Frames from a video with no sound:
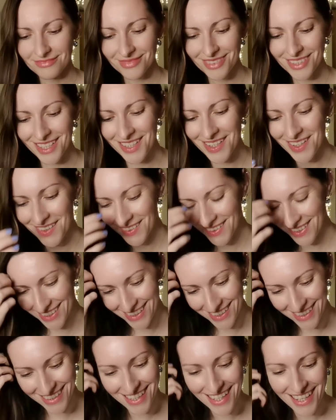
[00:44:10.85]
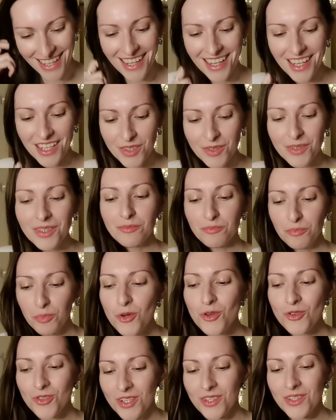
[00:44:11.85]
you know, you can
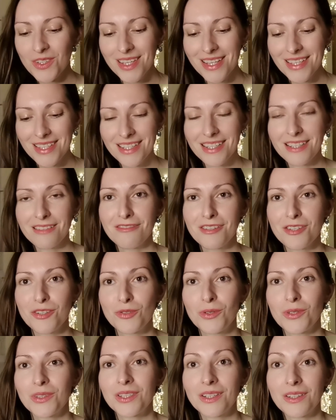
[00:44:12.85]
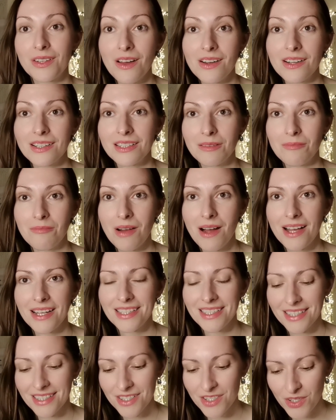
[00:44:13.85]
push into this individual. They're not gonna
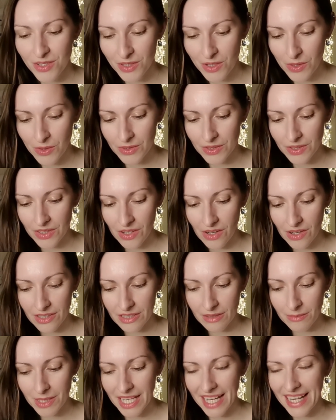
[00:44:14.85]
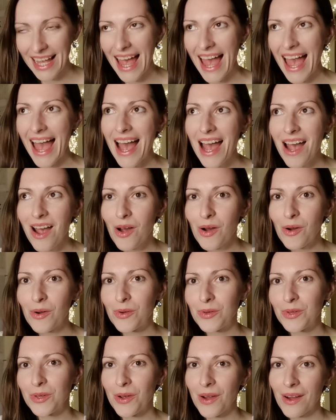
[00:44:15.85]
mind it, you know. They're not gonna be like,
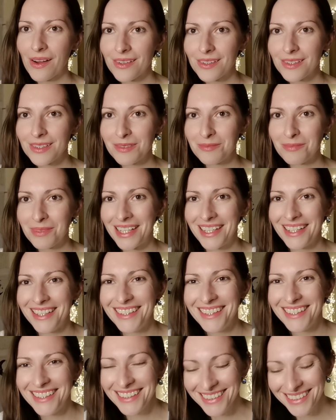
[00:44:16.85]
ow, you hurt me.